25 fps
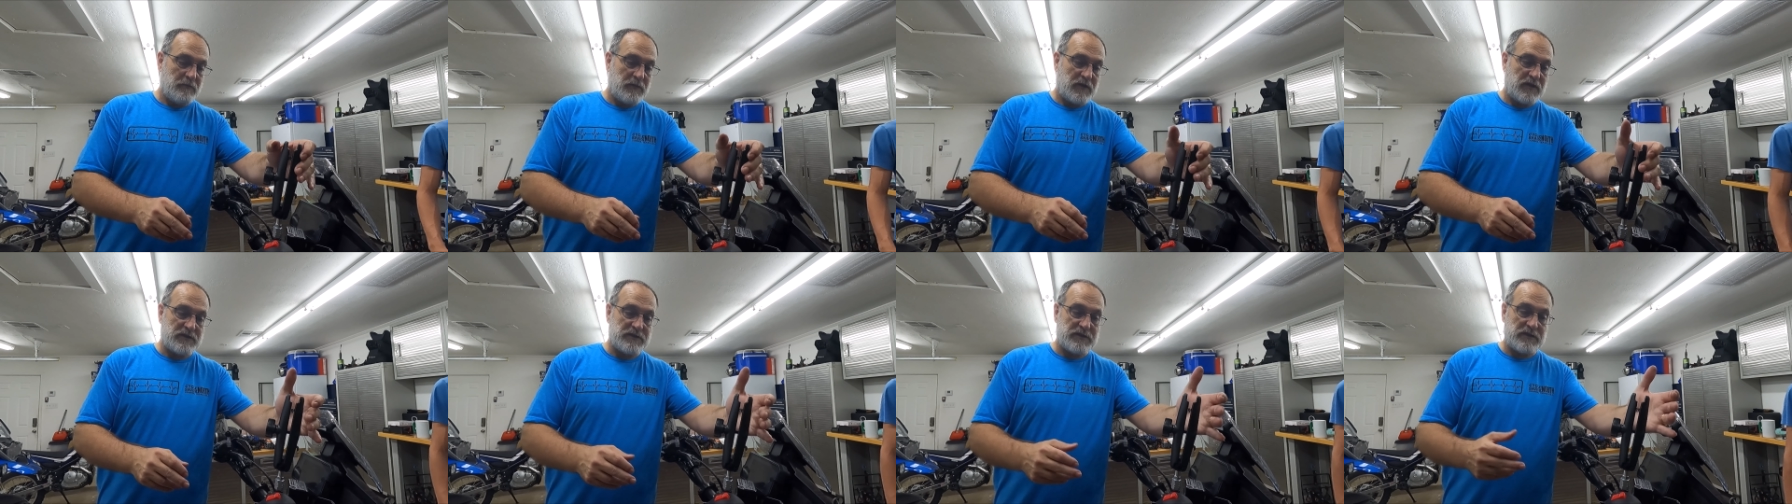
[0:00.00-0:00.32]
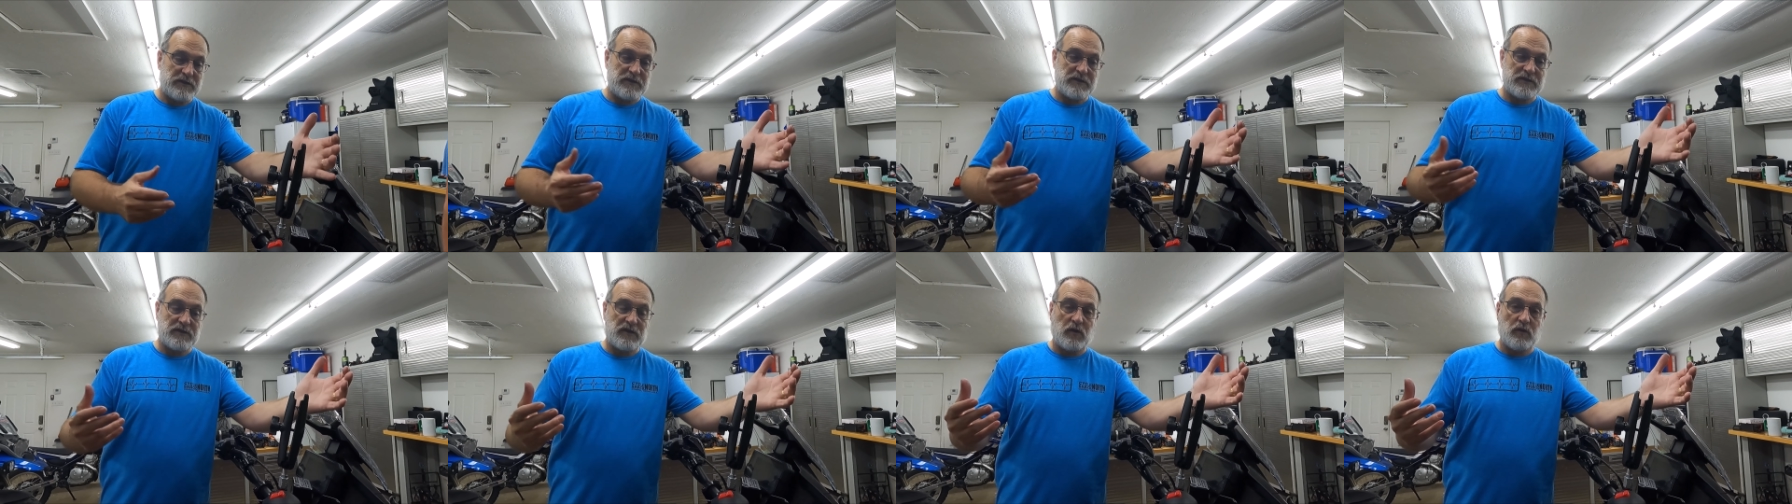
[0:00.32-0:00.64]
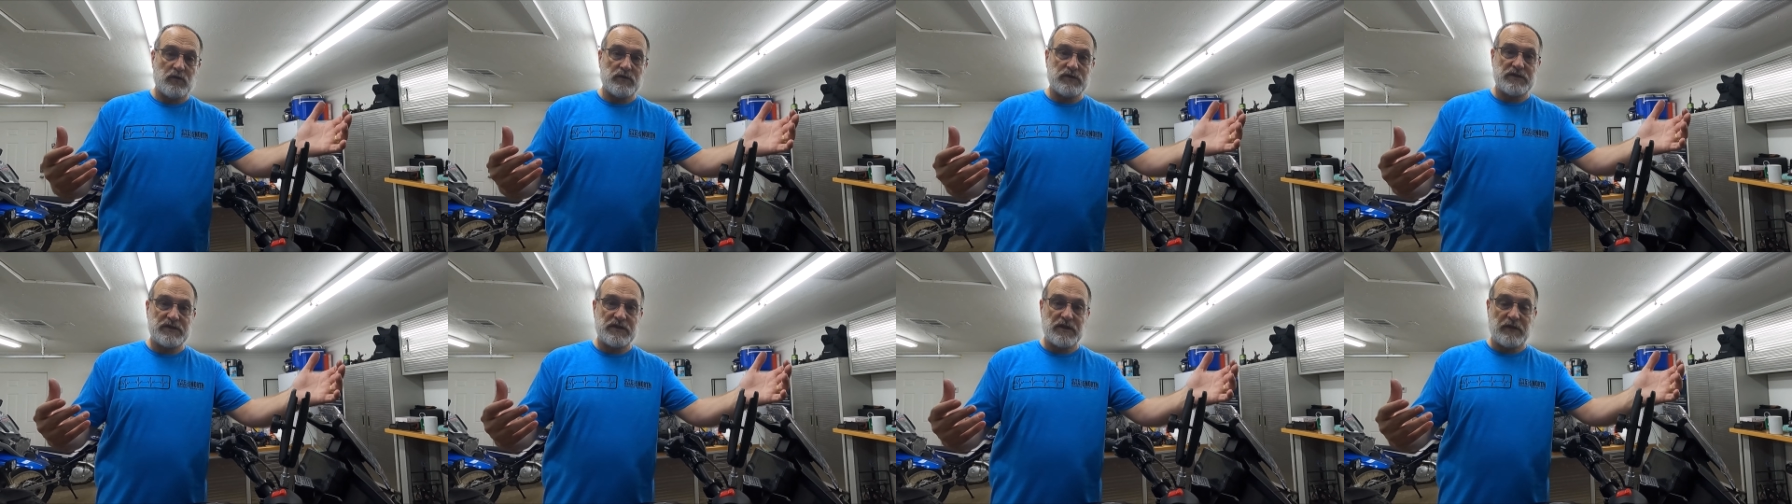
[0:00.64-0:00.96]
because it just
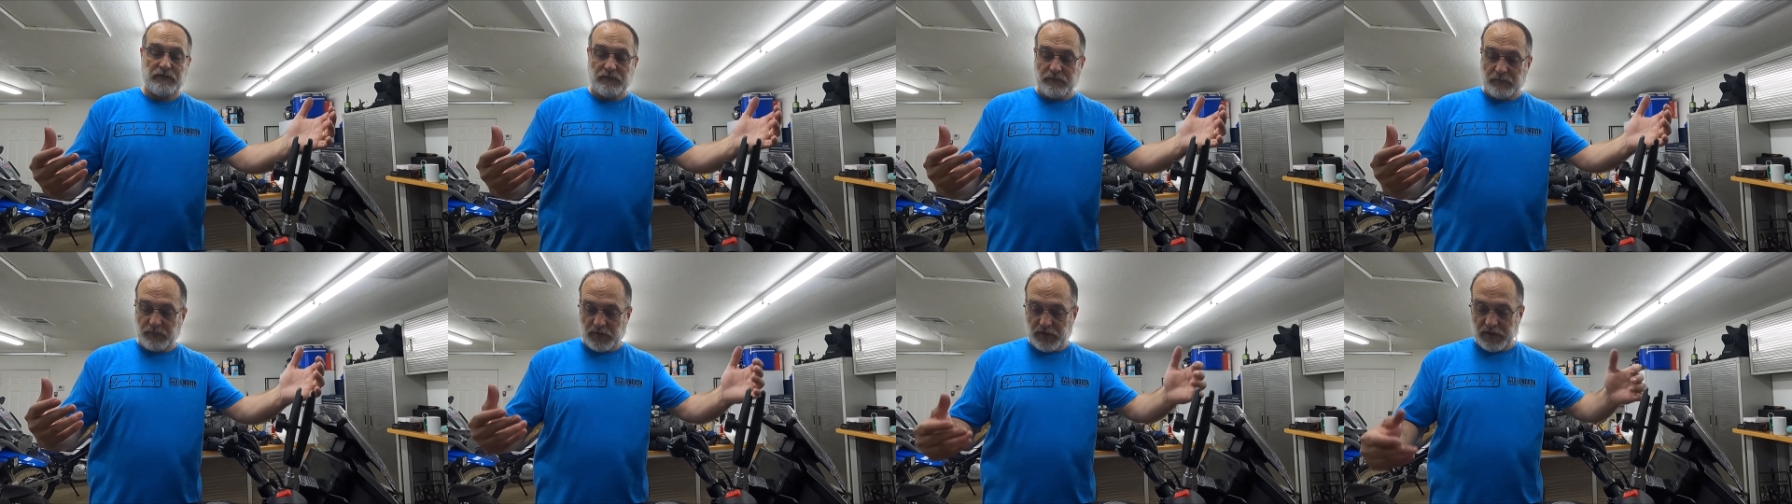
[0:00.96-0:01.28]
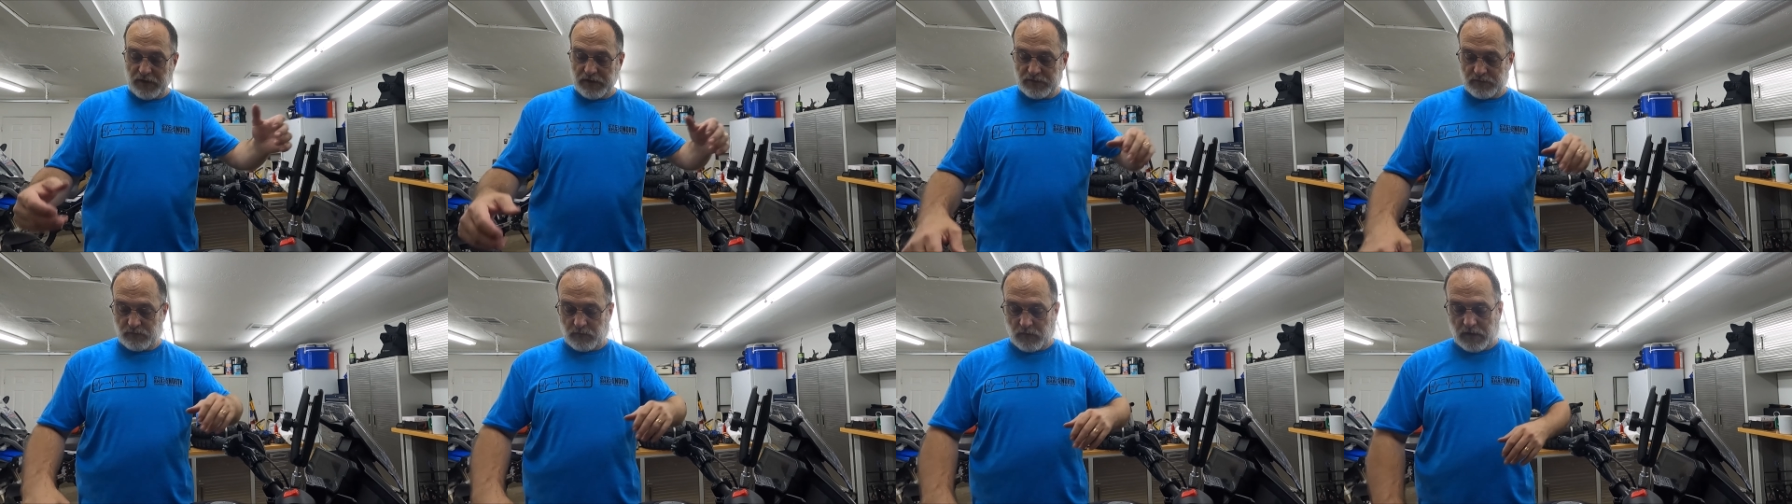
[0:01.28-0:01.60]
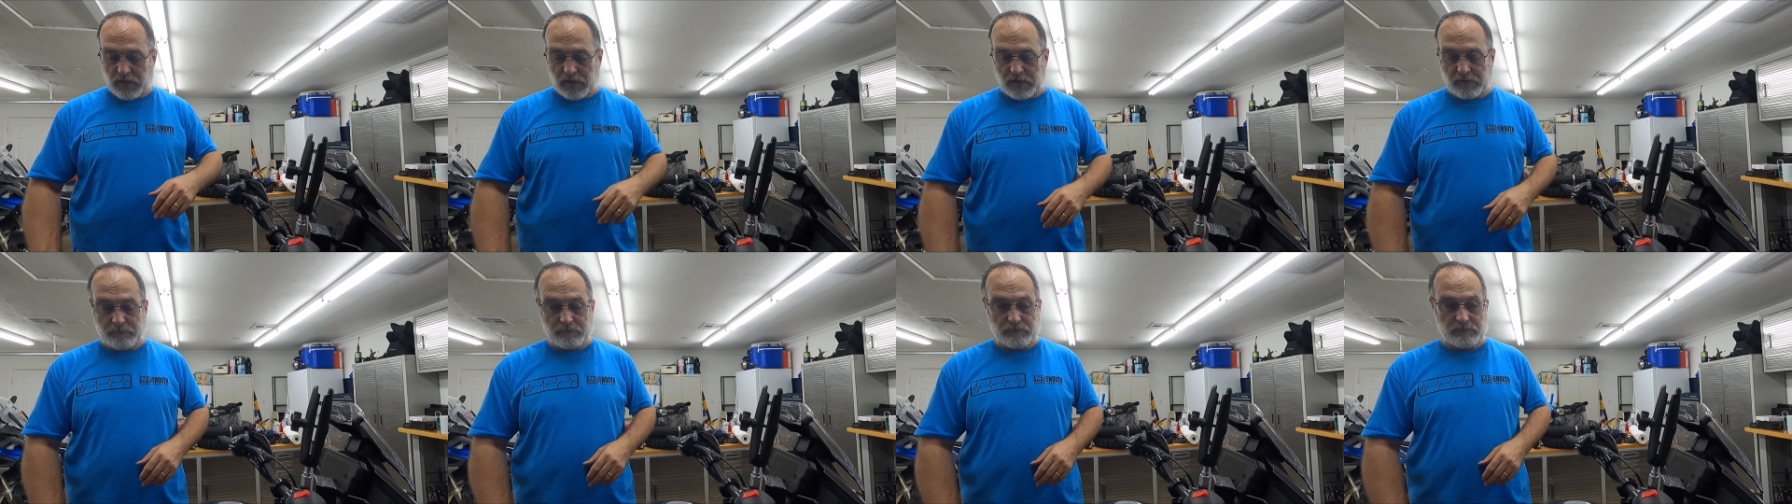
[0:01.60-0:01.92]
holds itself in place
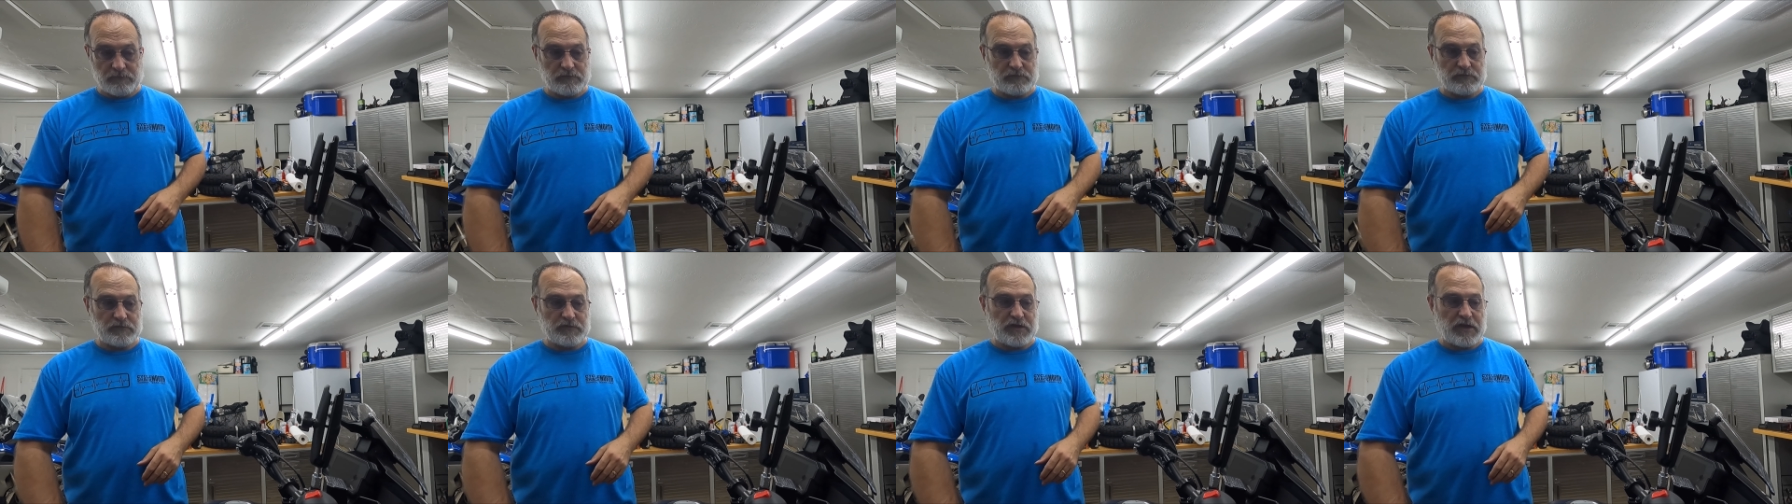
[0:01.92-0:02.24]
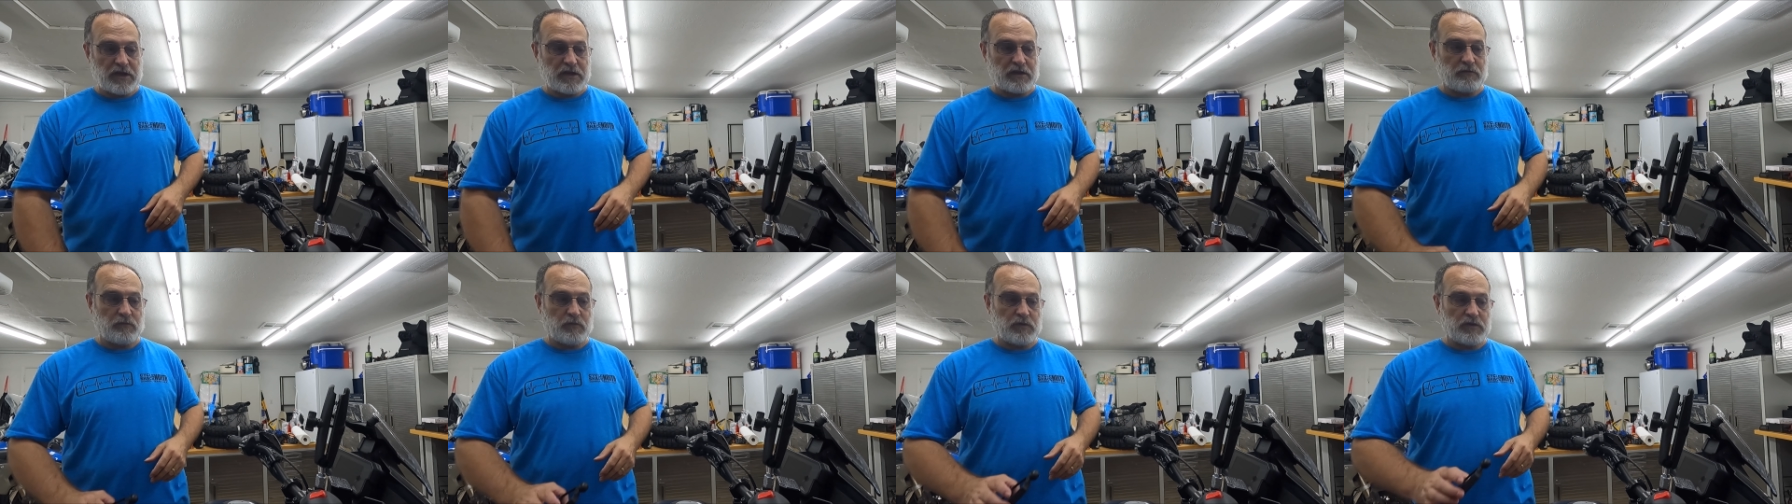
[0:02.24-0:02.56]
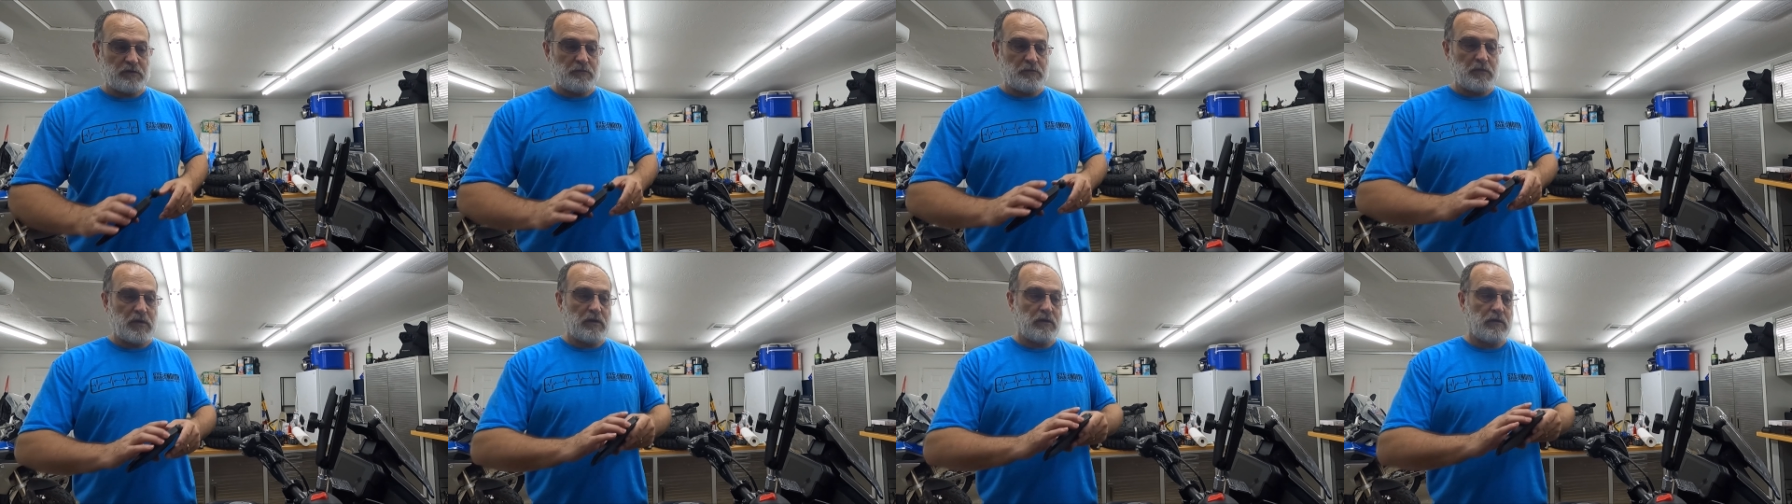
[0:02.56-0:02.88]
while I'm jacking
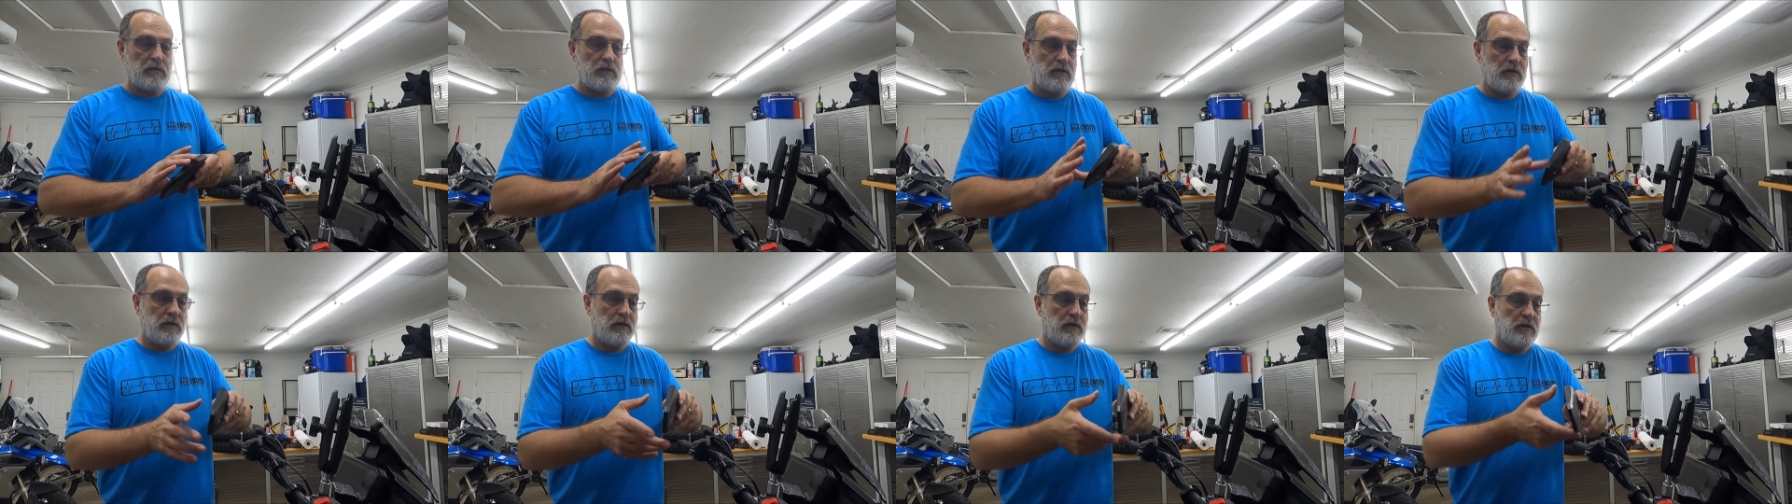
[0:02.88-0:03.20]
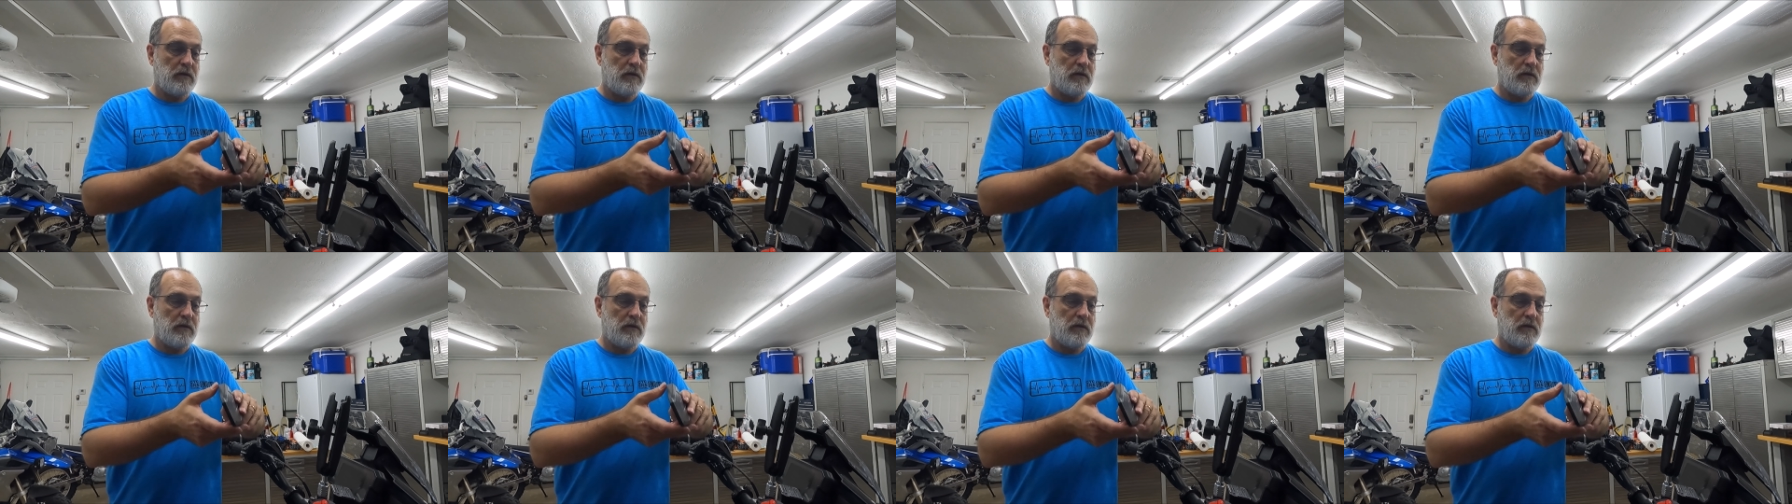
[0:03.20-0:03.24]
with the mirror.